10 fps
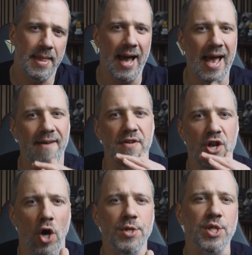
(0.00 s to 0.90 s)
that I have
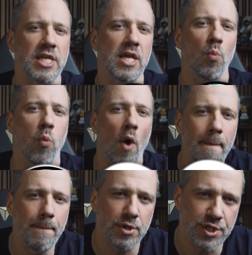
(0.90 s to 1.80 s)
not seen
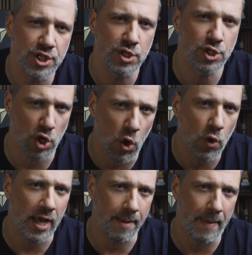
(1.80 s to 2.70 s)
one person
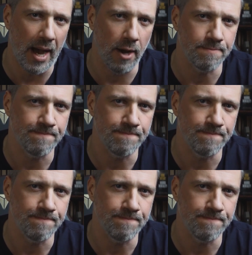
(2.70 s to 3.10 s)
talking about.